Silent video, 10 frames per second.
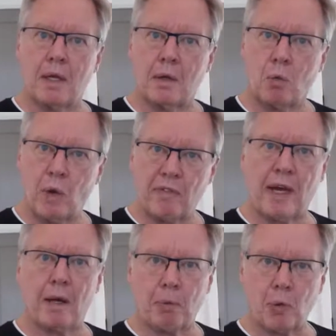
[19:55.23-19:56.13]
We've
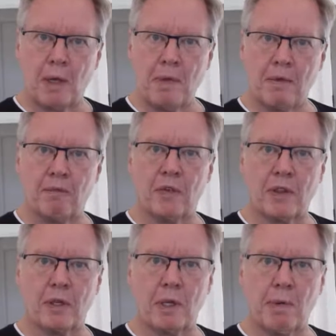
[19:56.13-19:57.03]
got a premium for
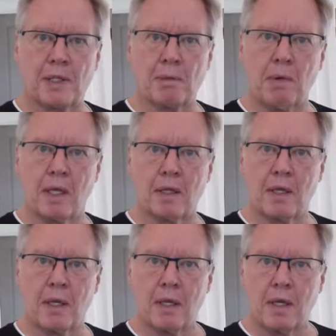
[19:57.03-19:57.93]
$30 a month.
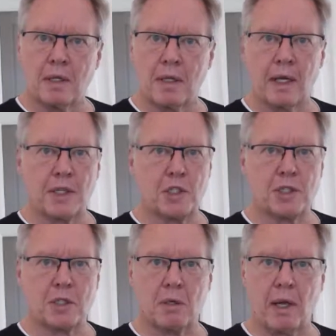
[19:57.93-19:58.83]
that lets you
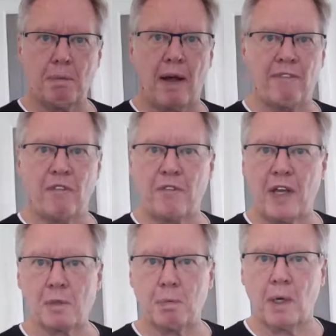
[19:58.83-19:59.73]
scrape off of
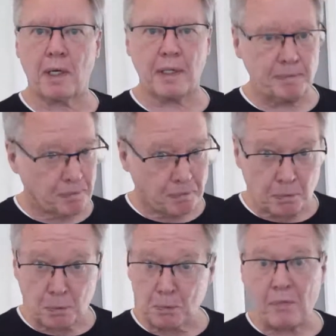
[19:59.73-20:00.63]
Facebook and
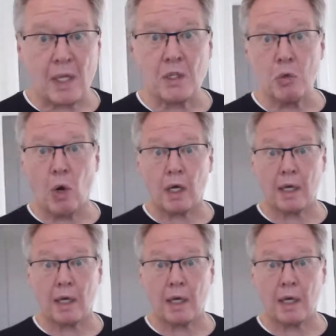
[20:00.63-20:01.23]
do all